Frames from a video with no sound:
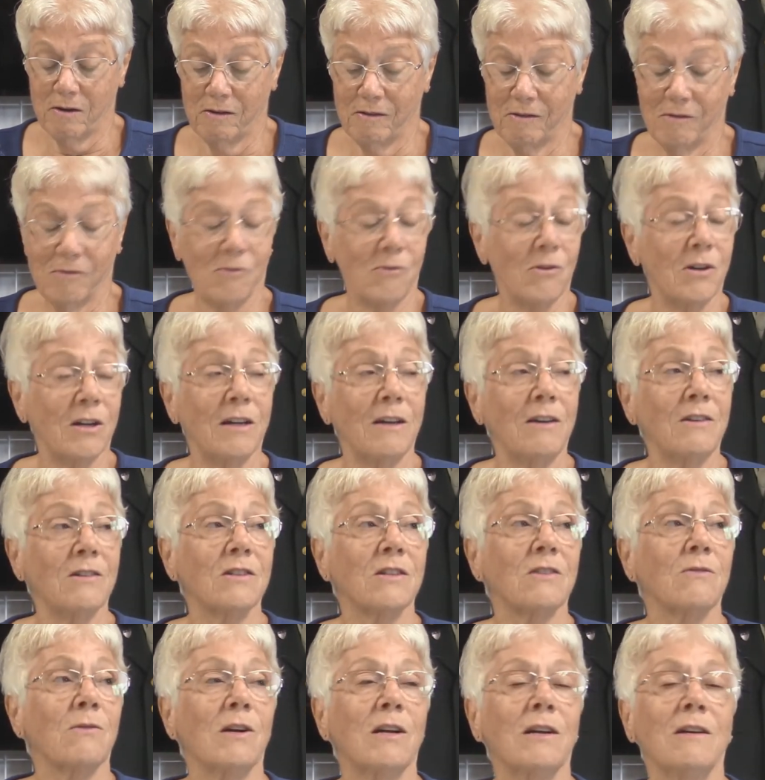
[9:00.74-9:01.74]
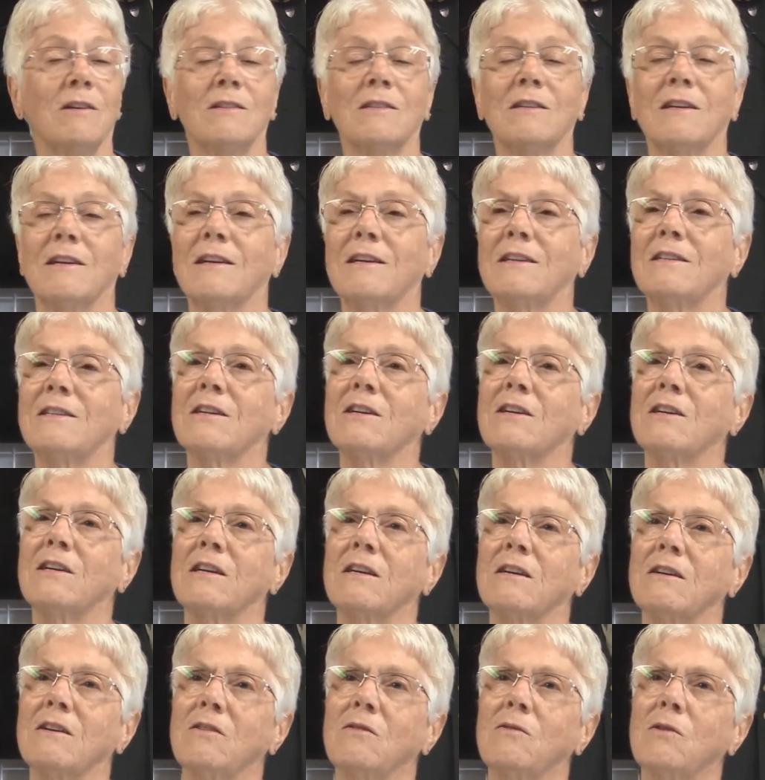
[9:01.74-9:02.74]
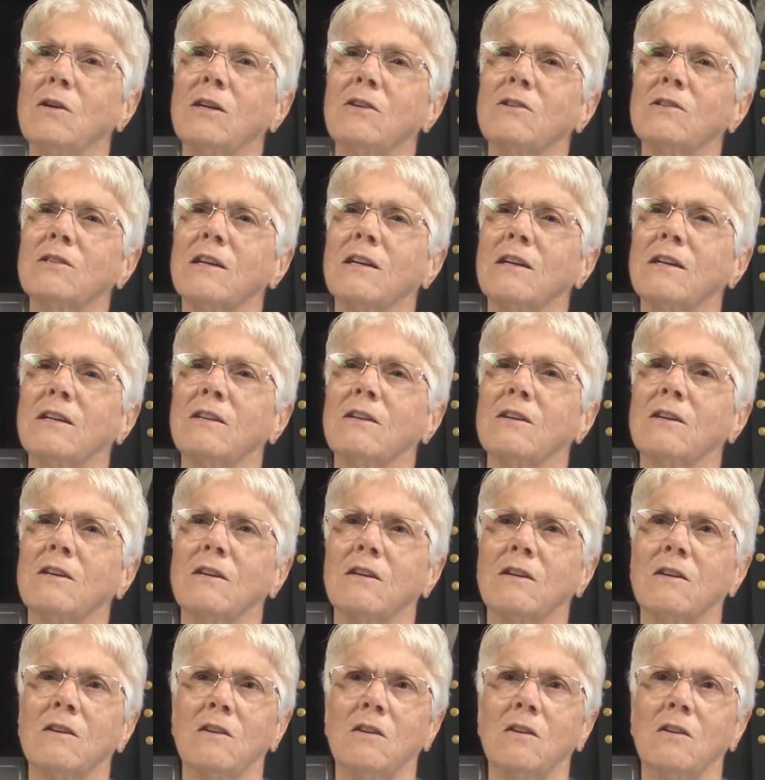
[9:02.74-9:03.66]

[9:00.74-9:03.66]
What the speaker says: What else? What else could I tell you? What else could I tell you?